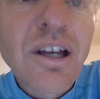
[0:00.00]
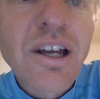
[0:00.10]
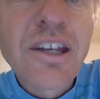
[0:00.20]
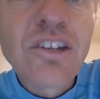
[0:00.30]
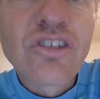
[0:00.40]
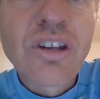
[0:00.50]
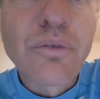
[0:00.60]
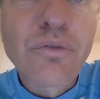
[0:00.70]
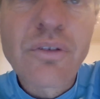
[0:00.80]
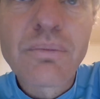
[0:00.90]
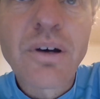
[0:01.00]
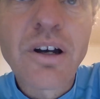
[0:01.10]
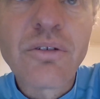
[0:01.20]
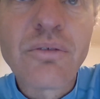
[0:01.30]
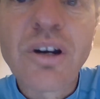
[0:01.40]
HF
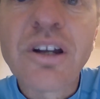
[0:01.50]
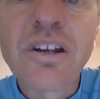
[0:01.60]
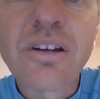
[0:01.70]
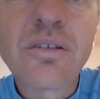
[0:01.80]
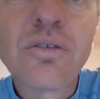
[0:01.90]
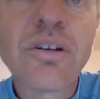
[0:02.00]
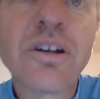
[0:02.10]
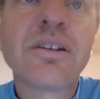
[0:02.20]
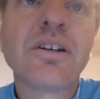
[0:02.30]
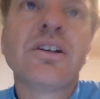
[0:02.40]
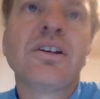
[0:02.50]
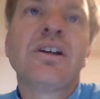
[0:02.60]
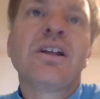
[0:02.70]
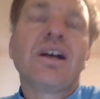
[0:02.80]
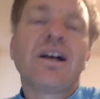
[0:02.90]
pirate radio? All
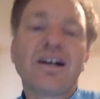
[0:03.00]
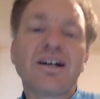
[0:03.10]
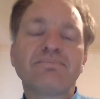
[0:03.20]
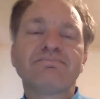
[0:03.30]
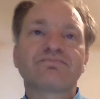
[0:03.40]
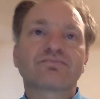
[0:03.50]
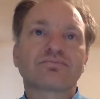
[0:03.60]
right.